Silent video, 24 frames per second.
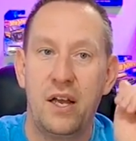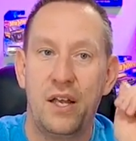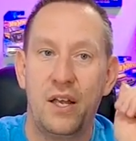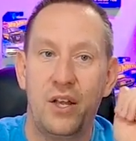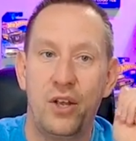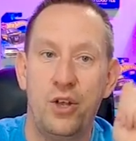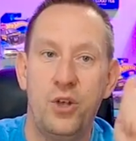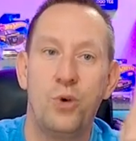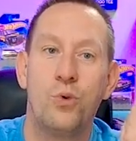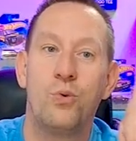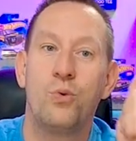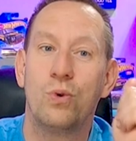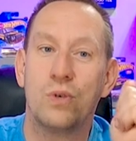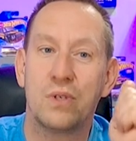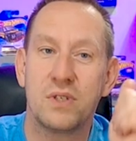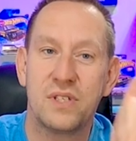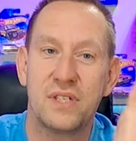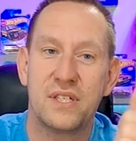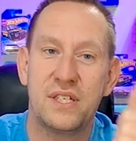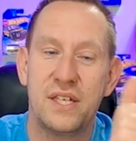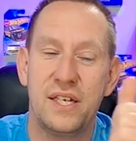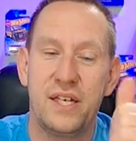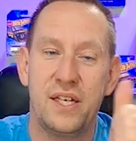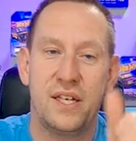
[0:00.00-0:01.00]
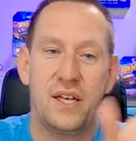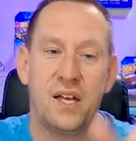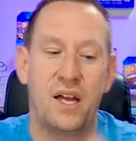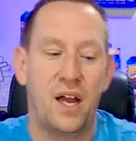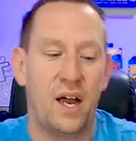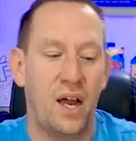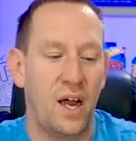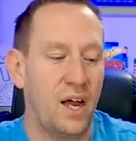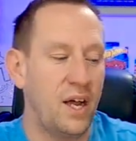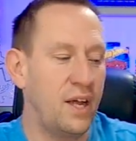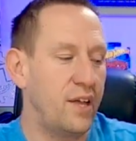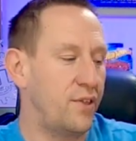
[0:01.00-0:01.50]
you will see
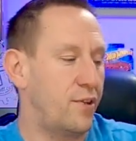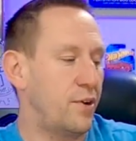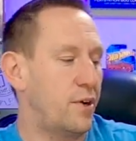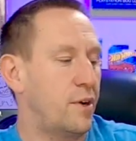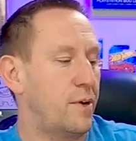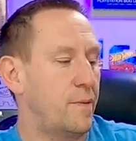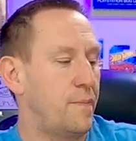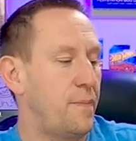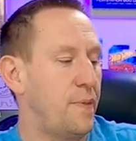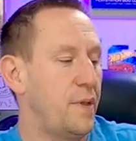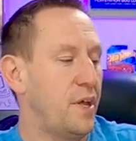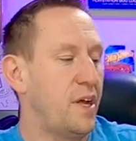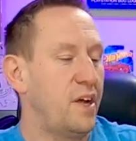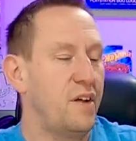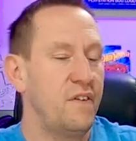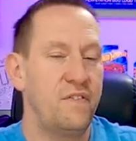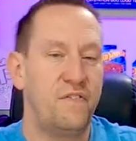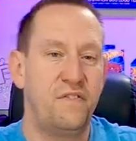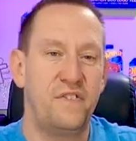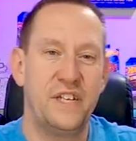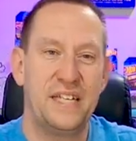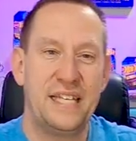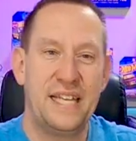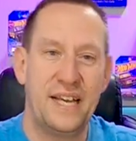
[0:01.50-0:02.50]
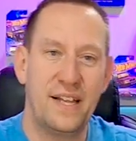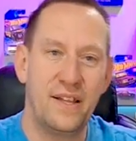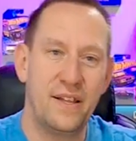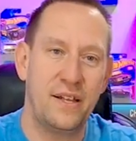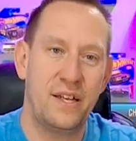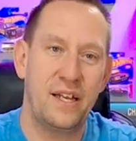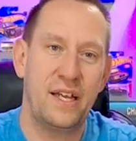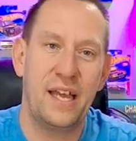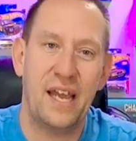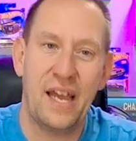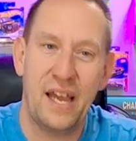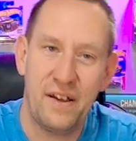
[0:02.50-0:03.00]
either
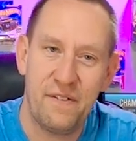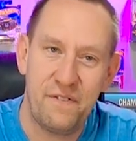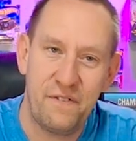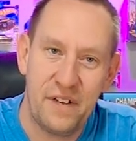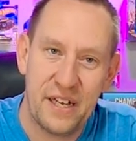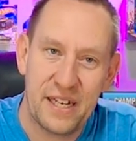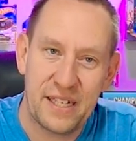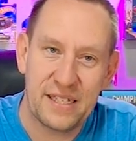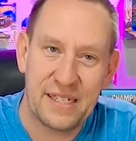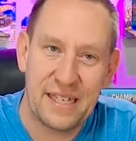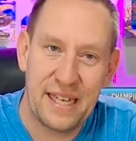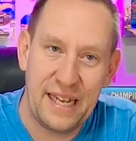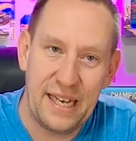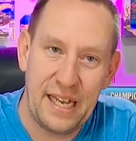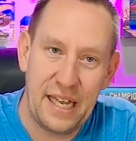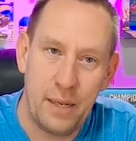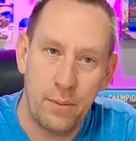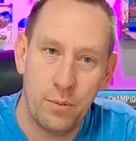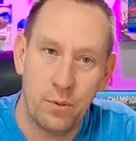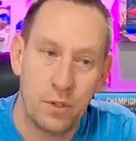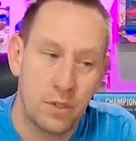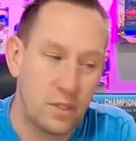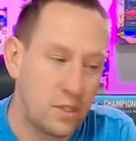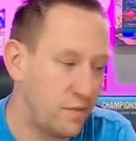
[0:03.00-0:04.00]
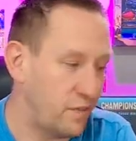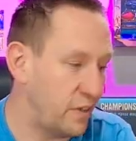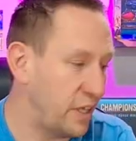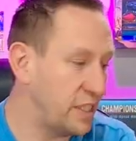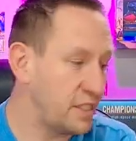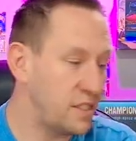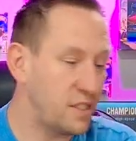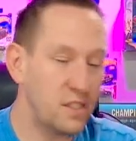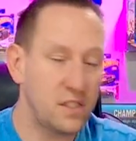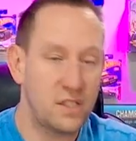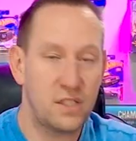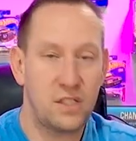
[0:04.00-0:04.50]
Fidelity FX enabled
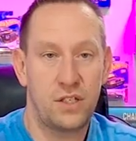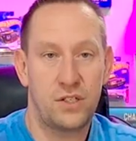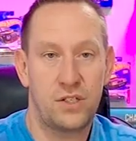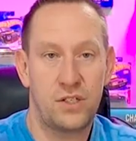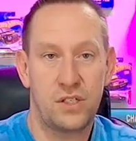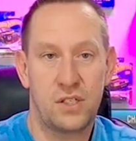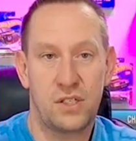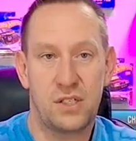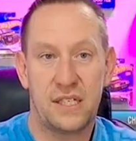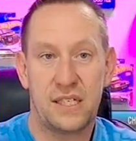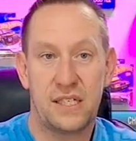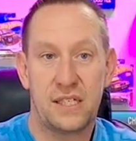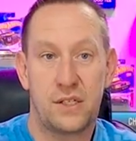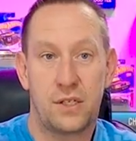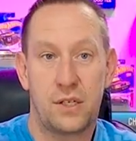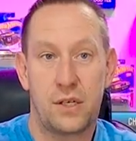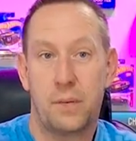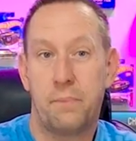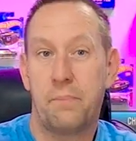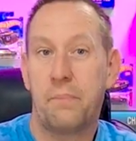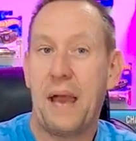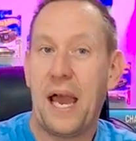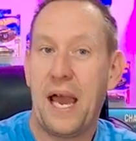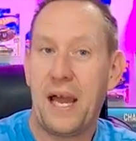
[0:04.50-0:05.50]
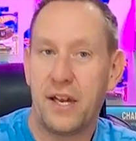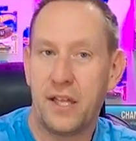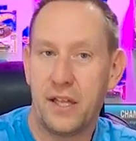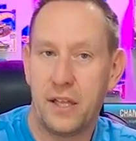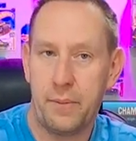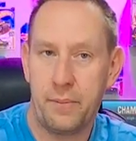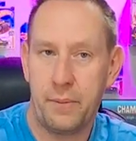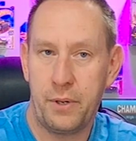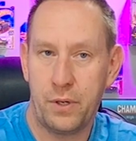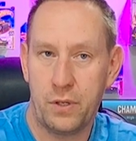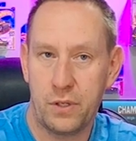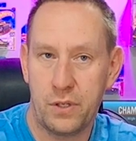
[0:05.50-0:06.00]
devices such as this that are man in the
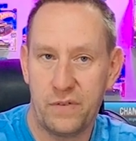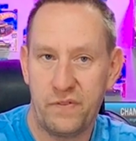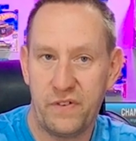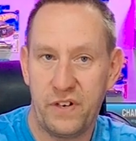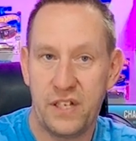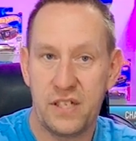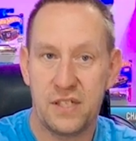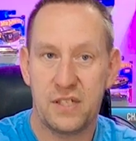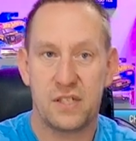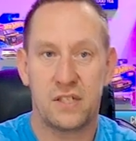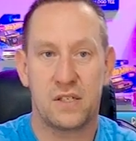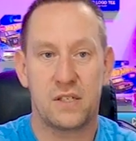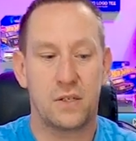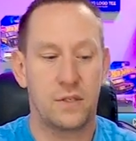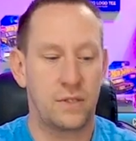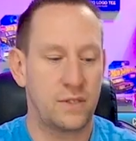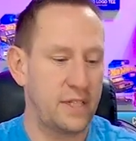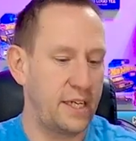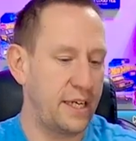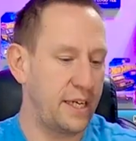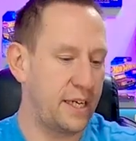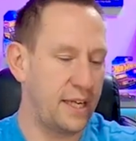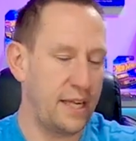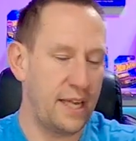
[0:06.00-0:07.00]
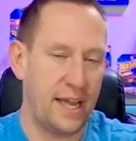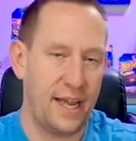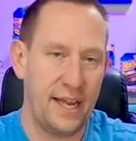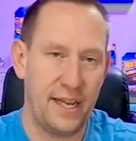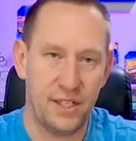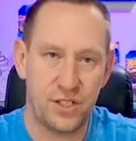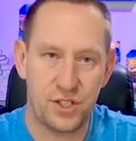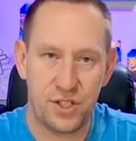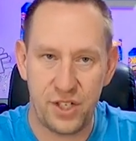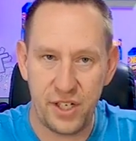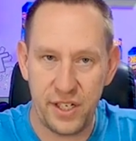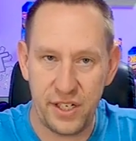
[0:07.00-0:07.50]
middle devices. It'll take an
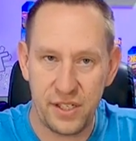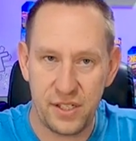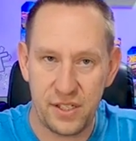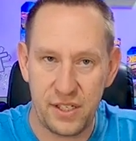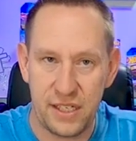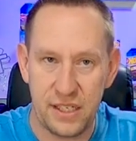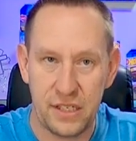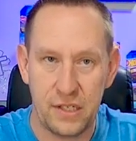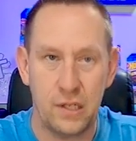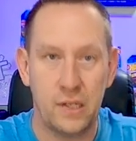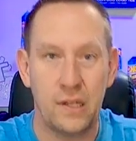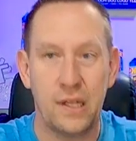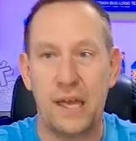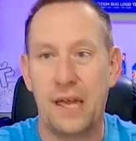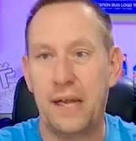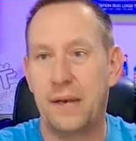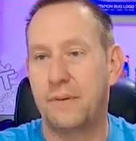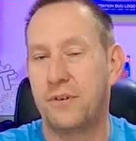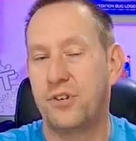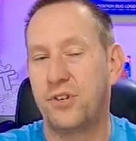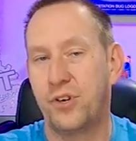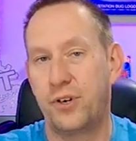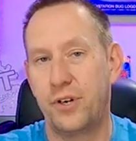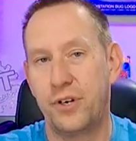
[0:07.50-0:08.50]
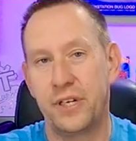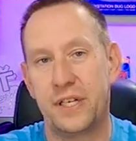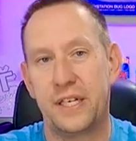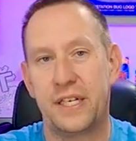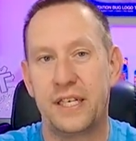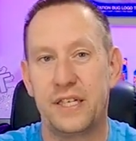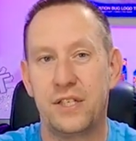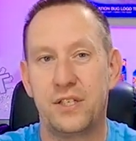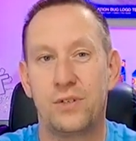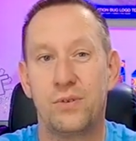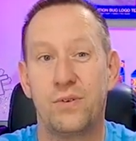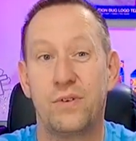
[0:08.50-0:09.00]
HD signal and turn it
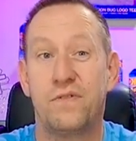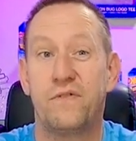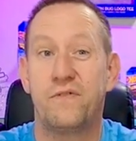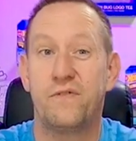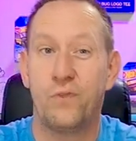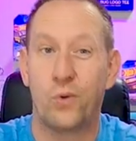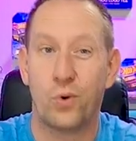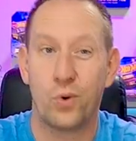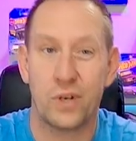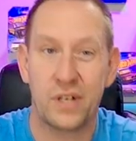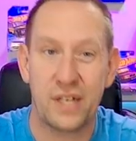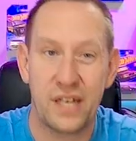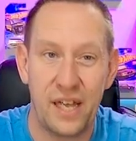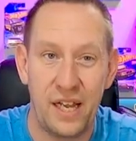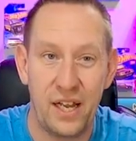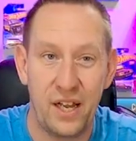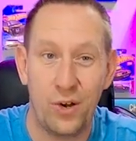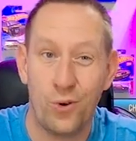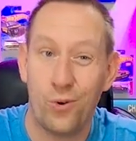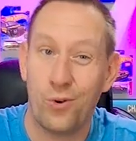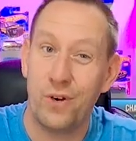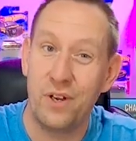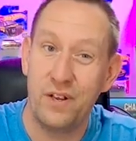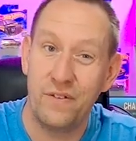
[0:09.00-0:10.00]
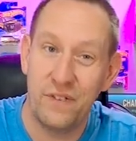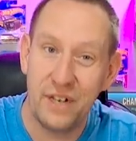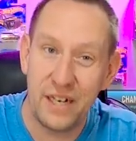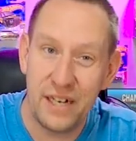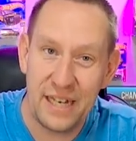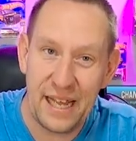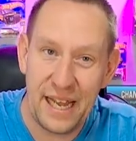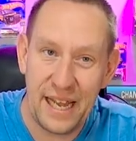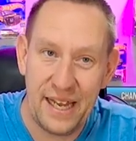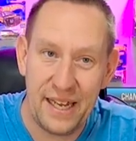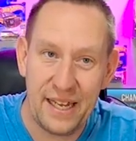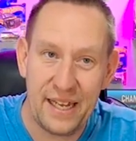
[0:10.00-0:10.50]
into a 4K or even an
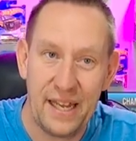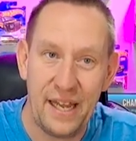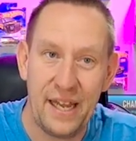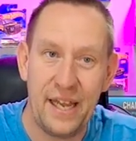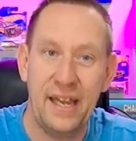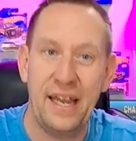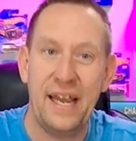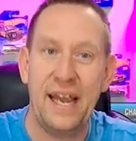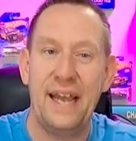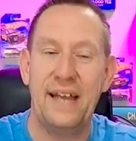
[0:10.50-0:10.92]
8K